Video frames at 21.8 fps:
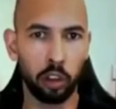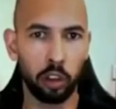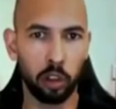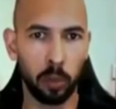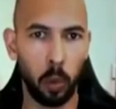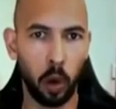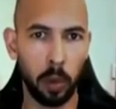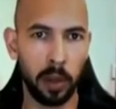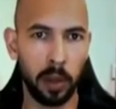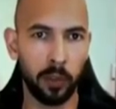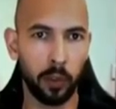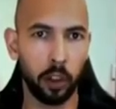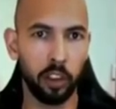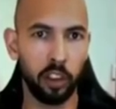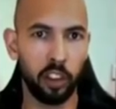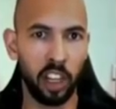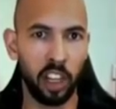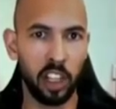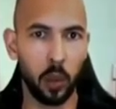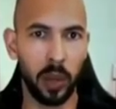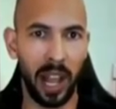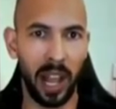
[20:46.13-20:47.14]
appointment for a
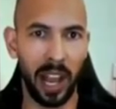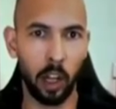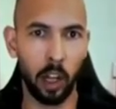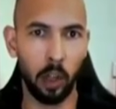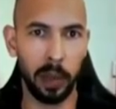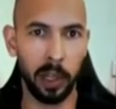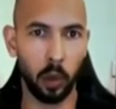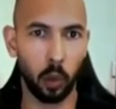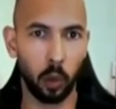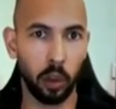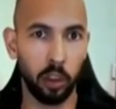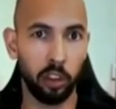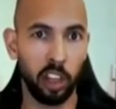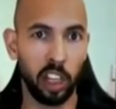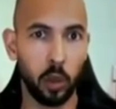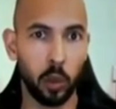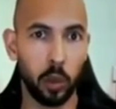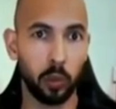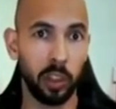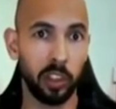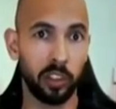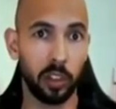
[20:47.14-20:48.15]
genuine ailment or a
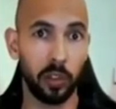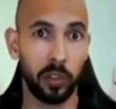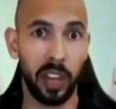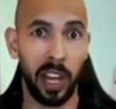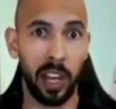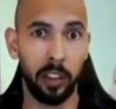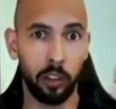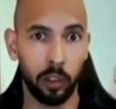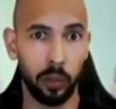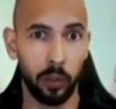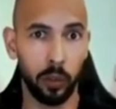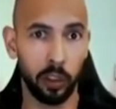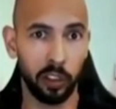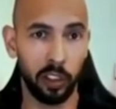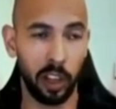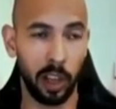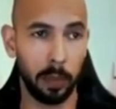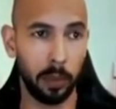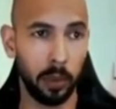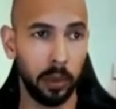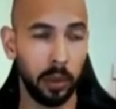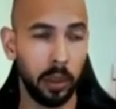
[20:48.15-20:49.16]
genuine risk of cancer, for
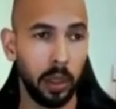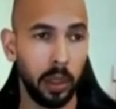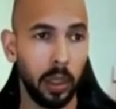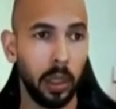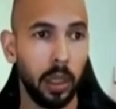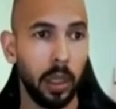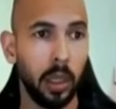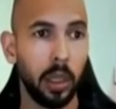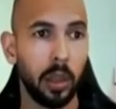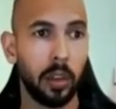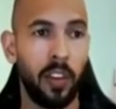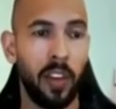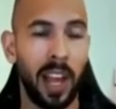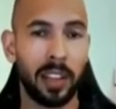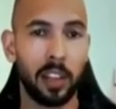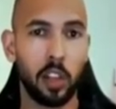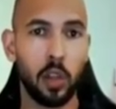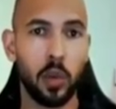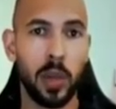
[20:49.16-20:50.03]
example, the fact that you